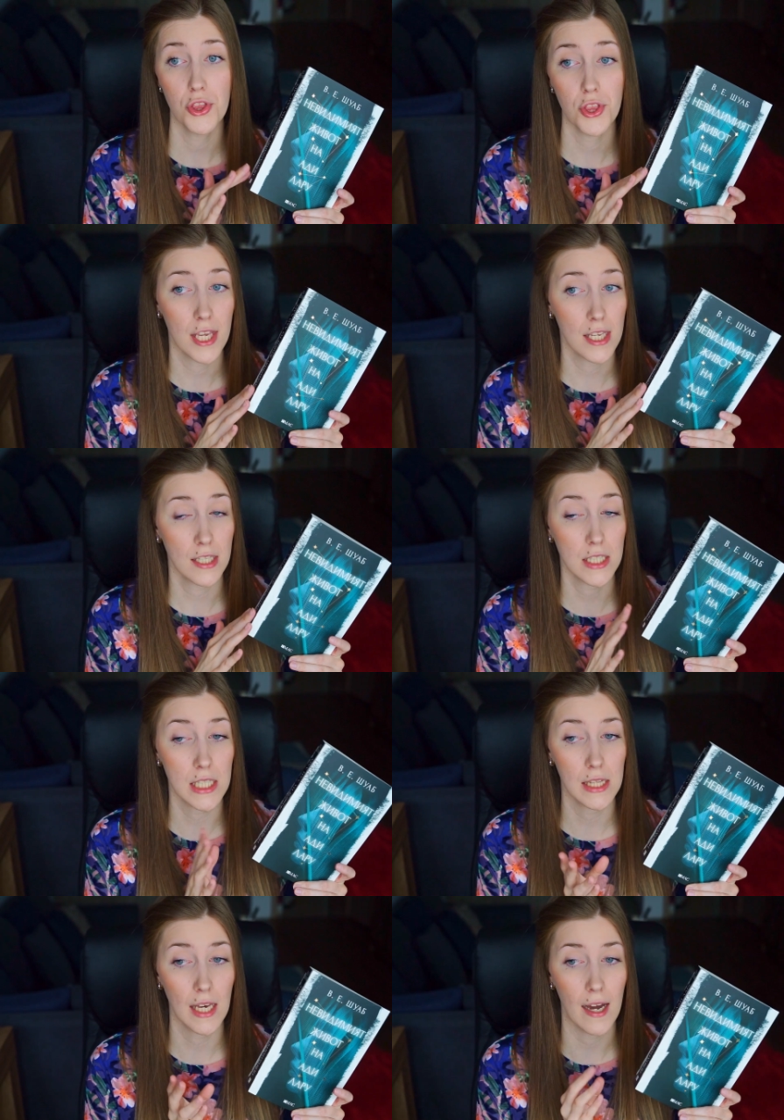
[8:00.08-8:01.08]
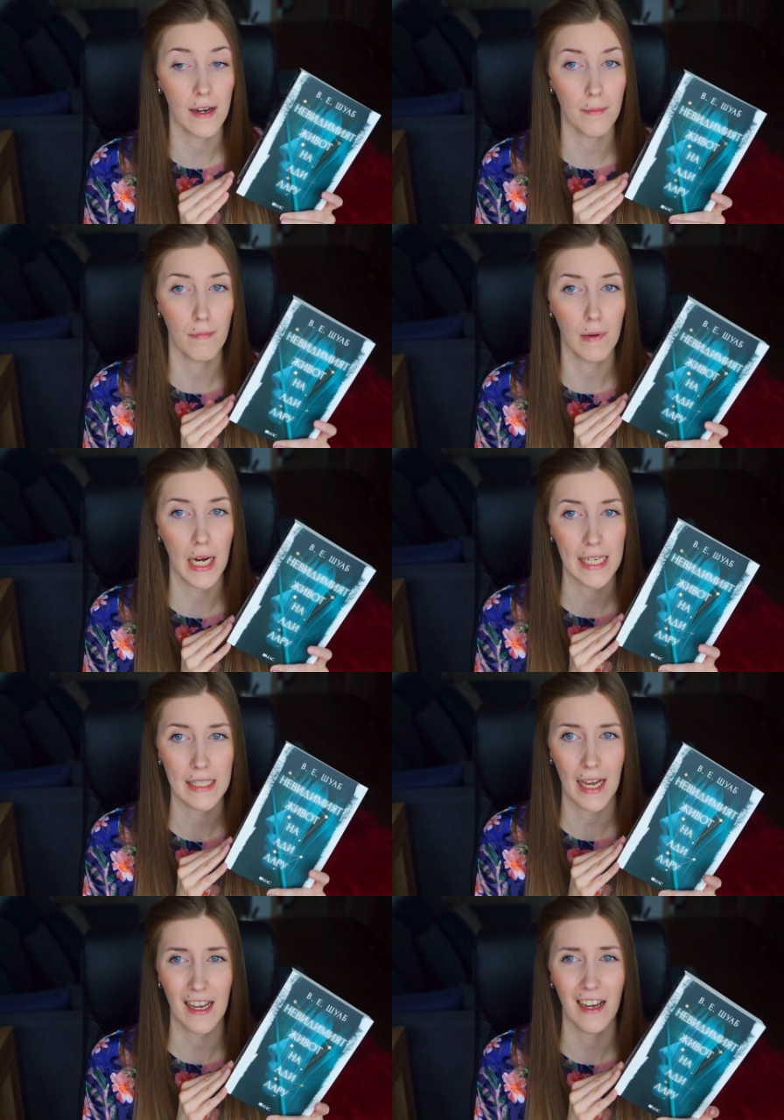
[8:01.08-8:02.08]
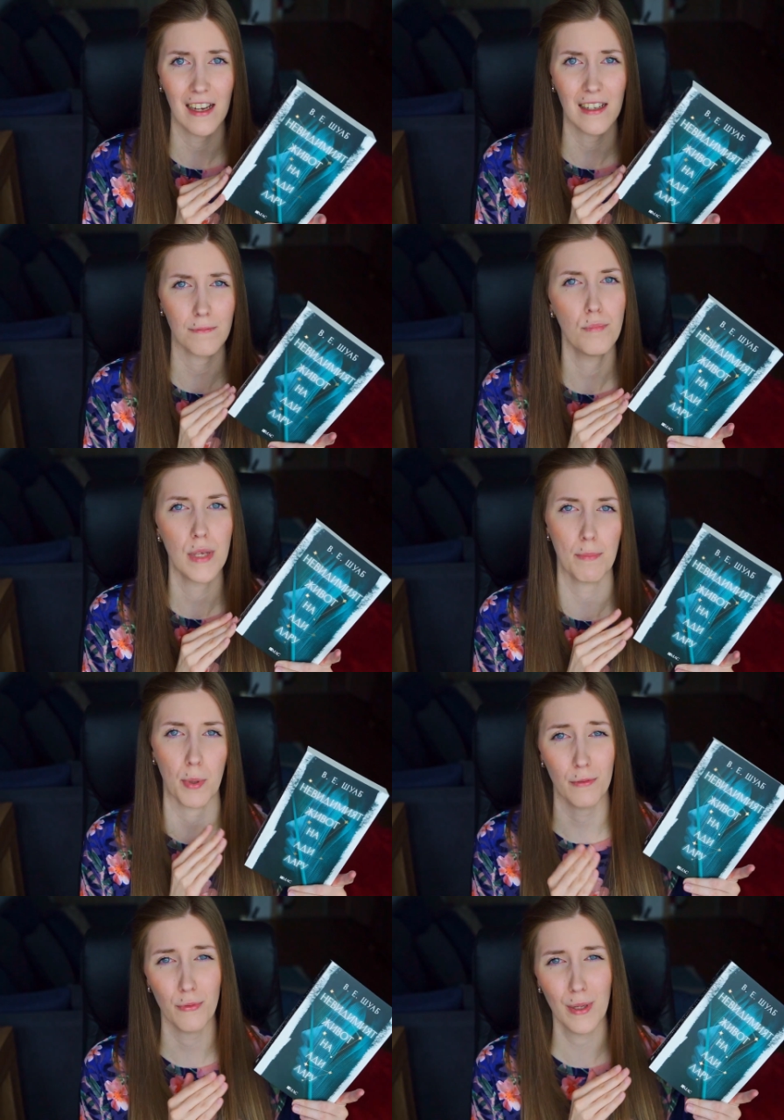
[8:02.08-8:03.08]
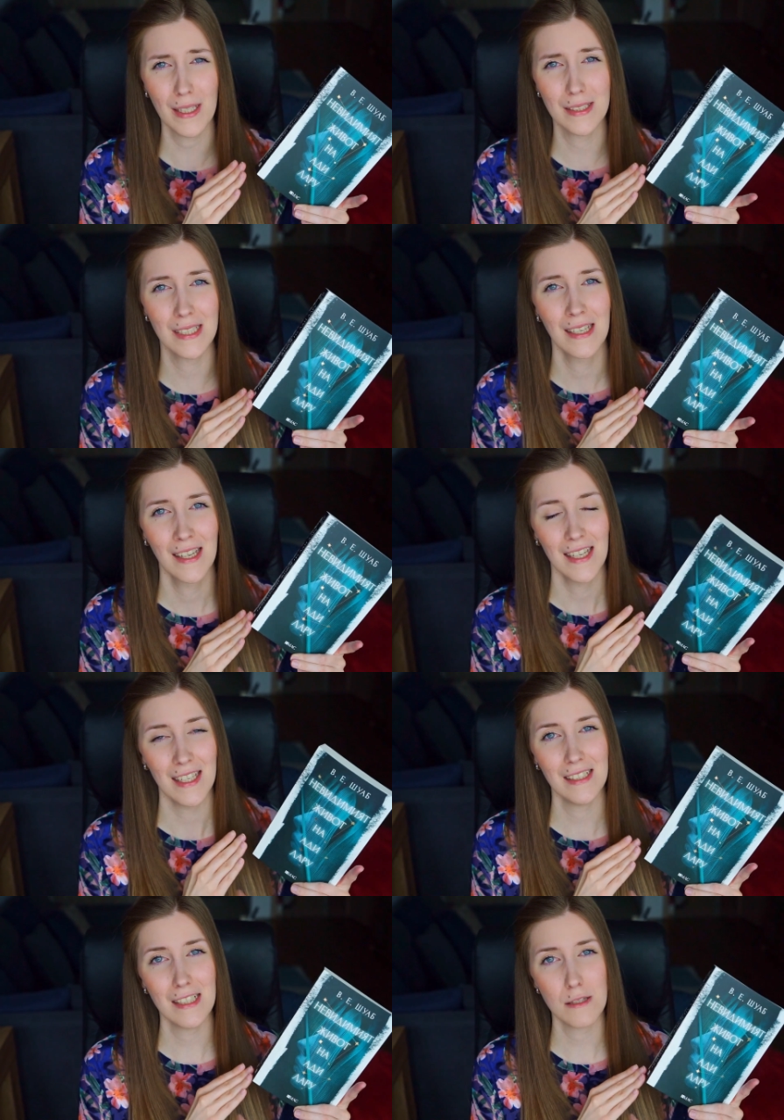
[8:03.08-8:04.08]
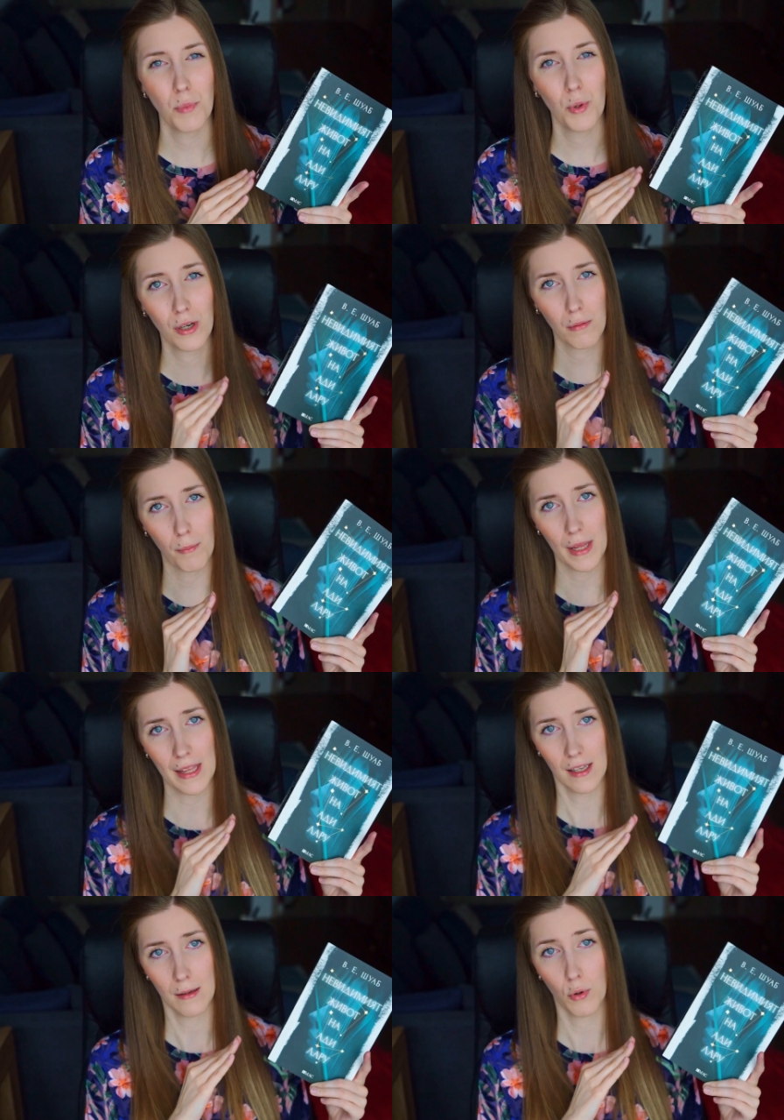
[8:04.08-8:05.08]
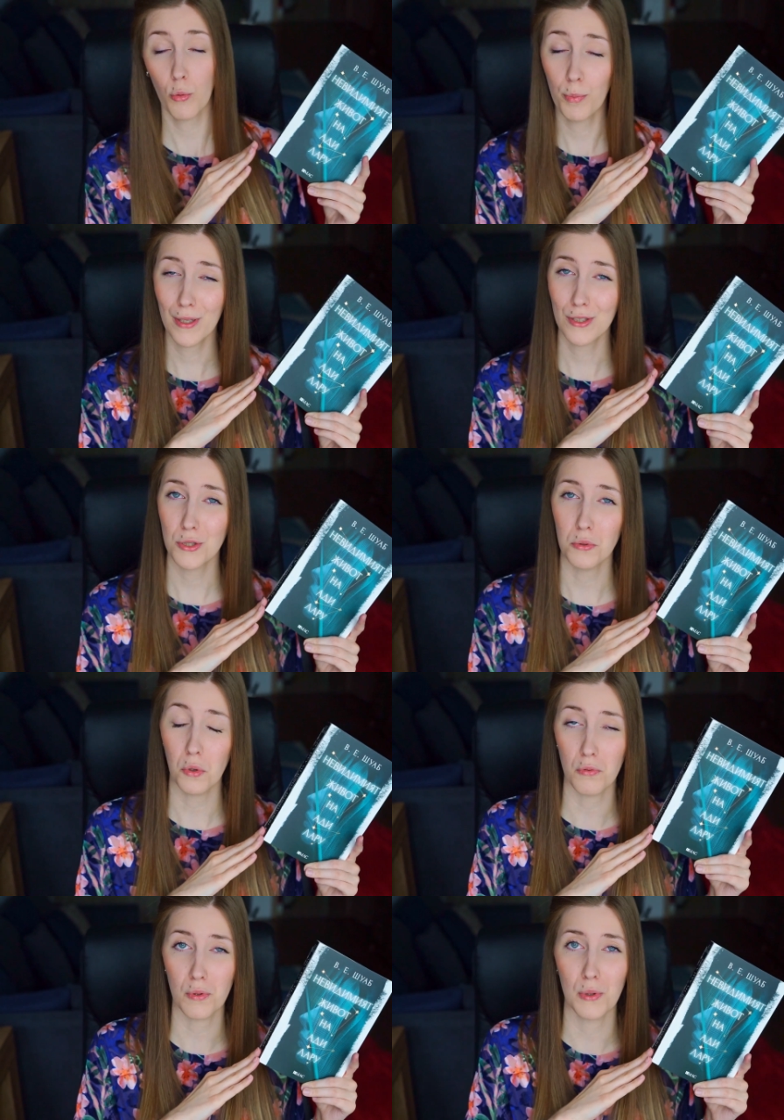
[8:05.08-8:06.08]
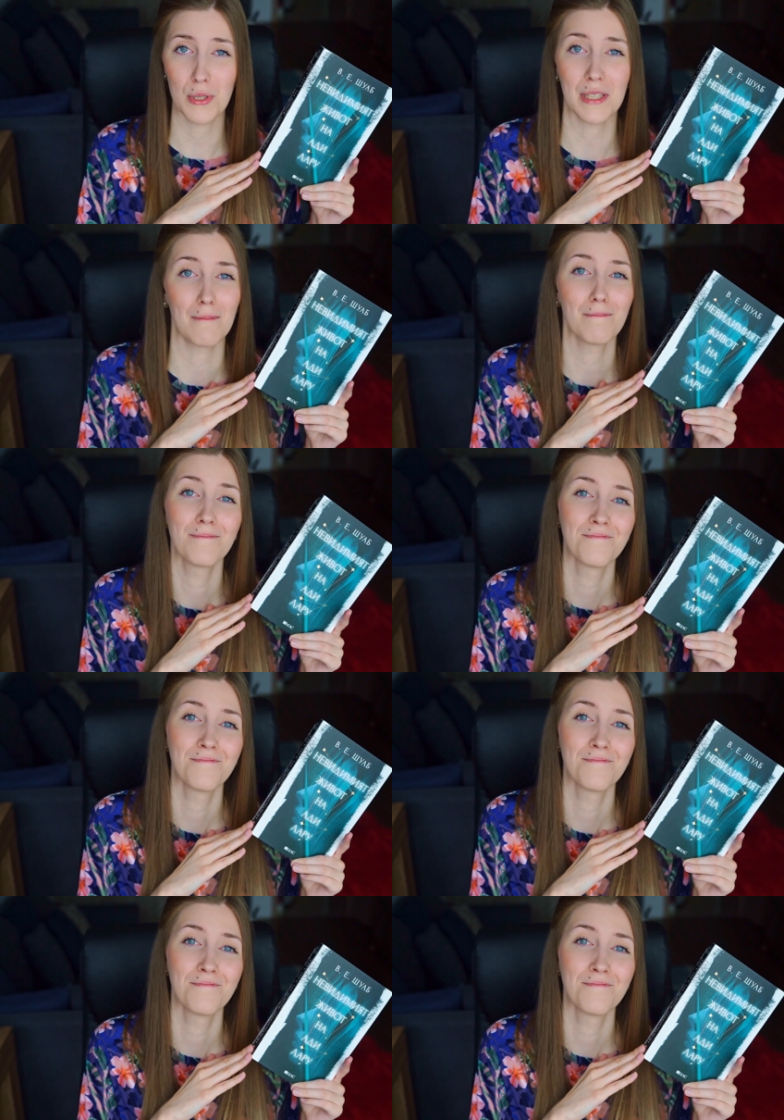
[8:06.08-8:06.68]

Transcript: things that might not be perfect in this book, but I am hoping to overlook them.